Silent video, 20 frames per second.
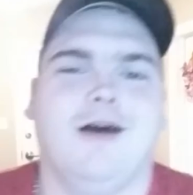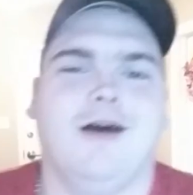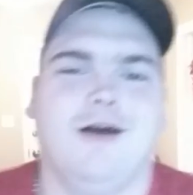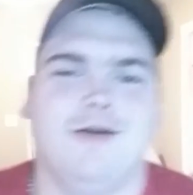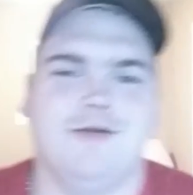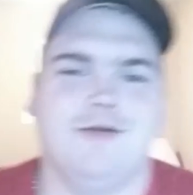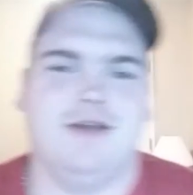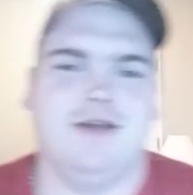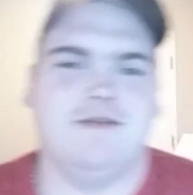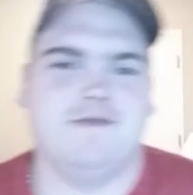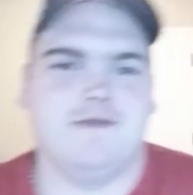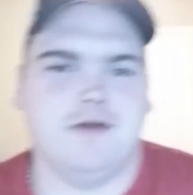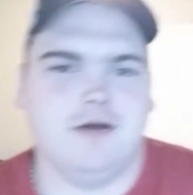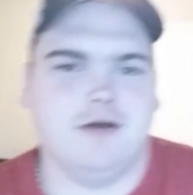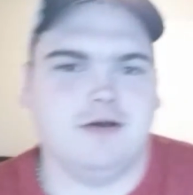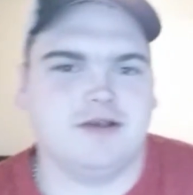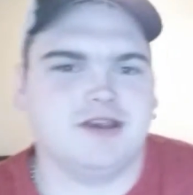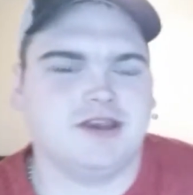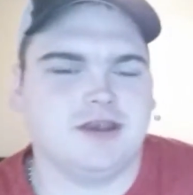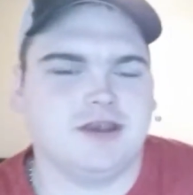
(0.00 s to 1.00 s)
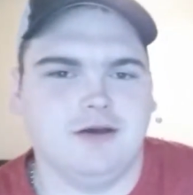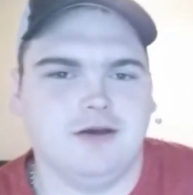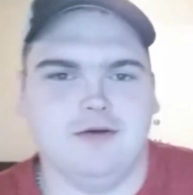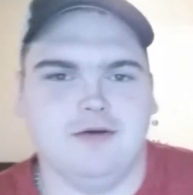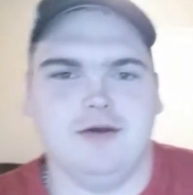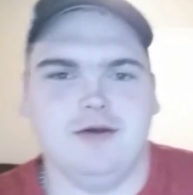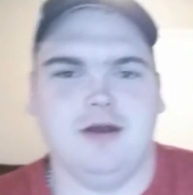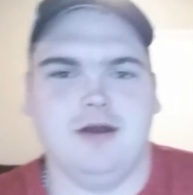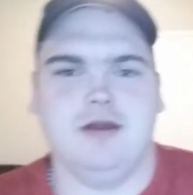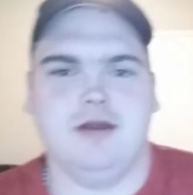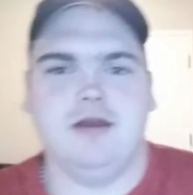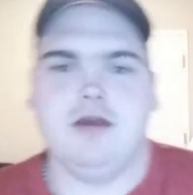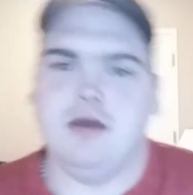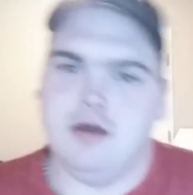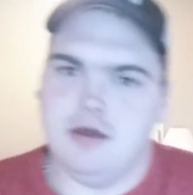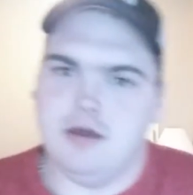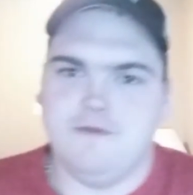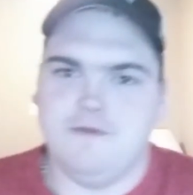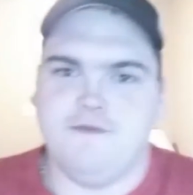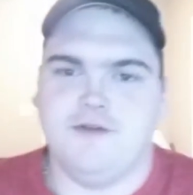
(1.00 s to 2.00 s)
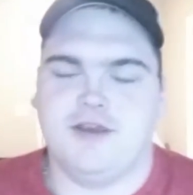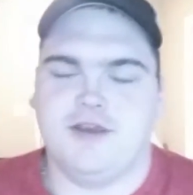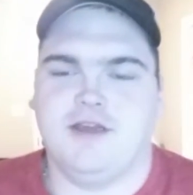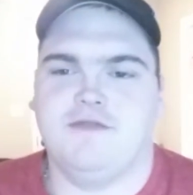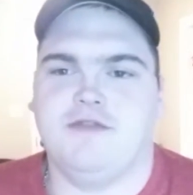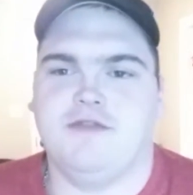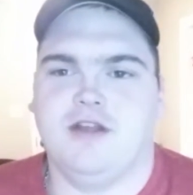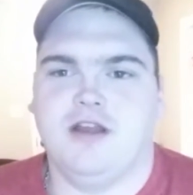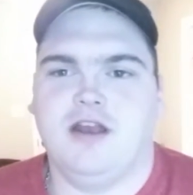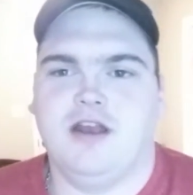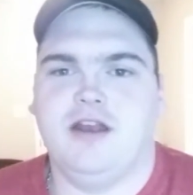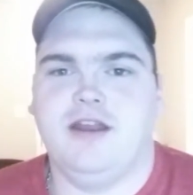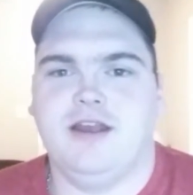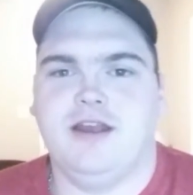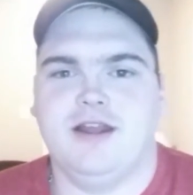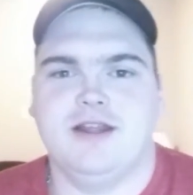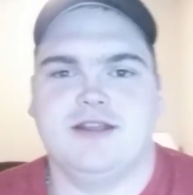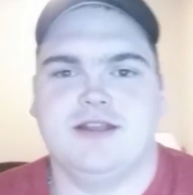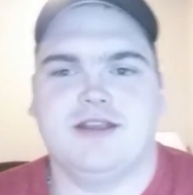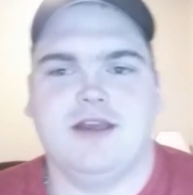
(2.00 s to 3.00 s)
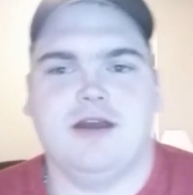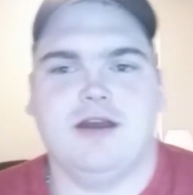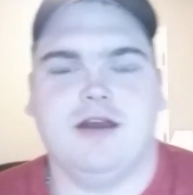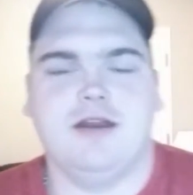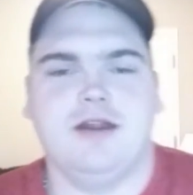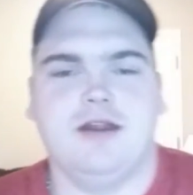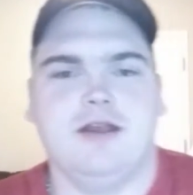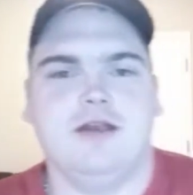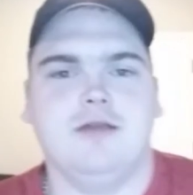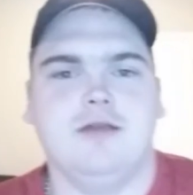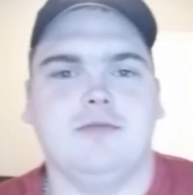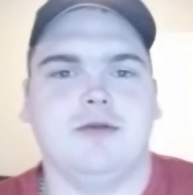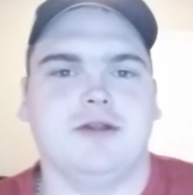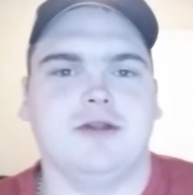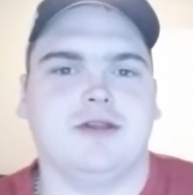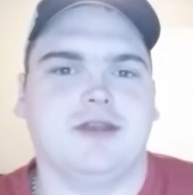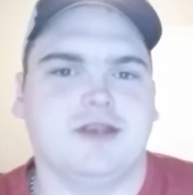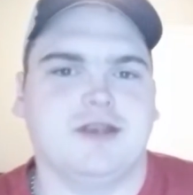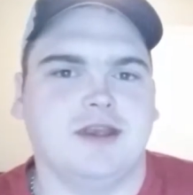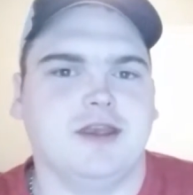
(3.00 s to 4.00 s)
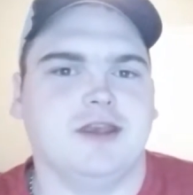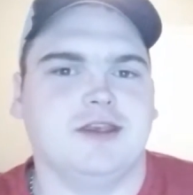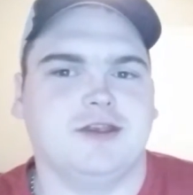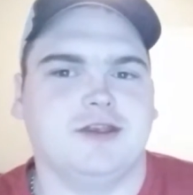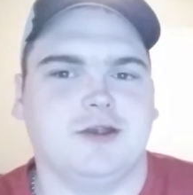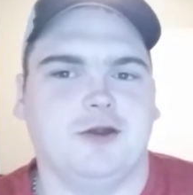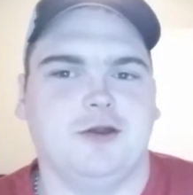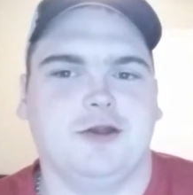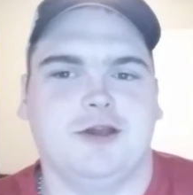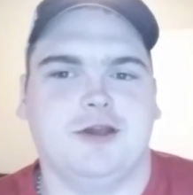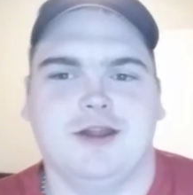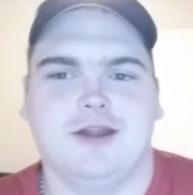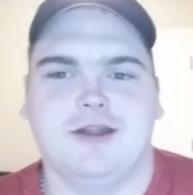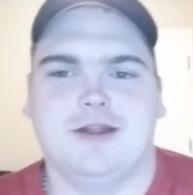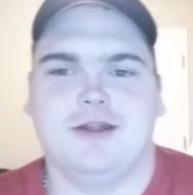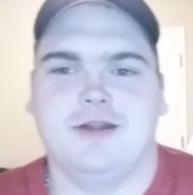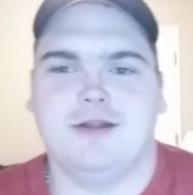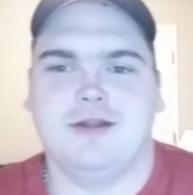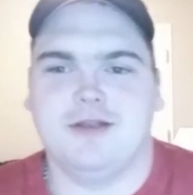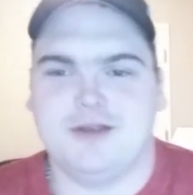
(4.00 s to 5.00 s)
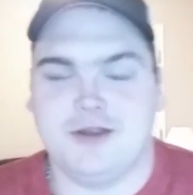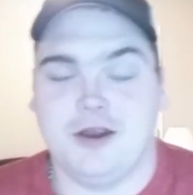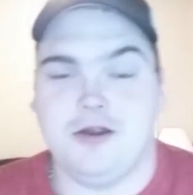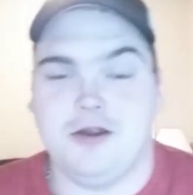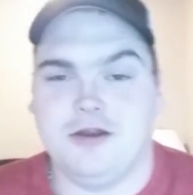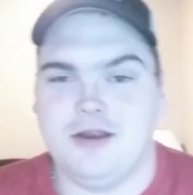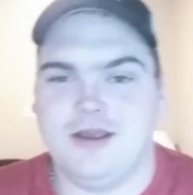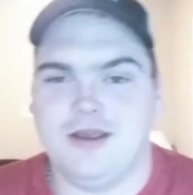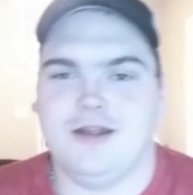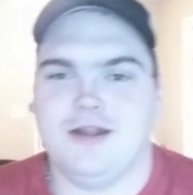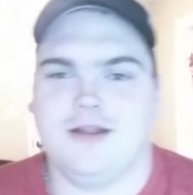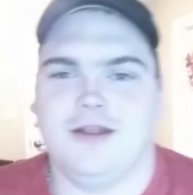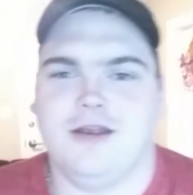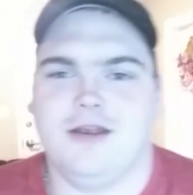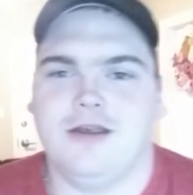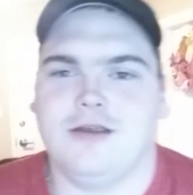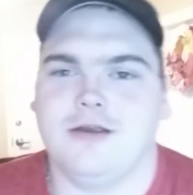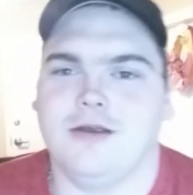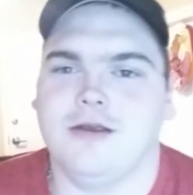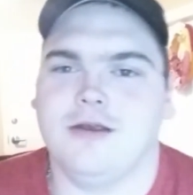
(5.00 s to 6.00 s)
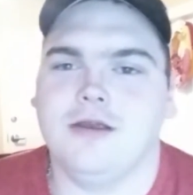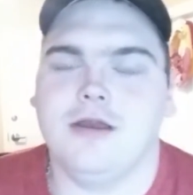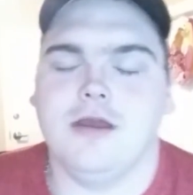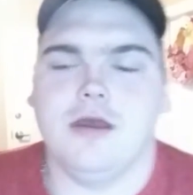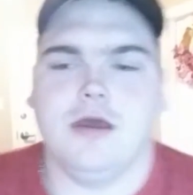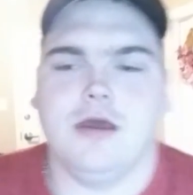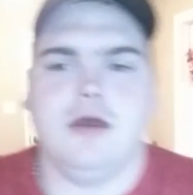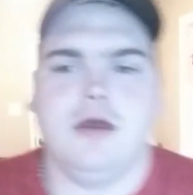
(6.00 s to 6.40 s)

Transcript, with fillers: Alright folks, so uh, forgive the lighting inside here, but it's starting to get, starting to get darker.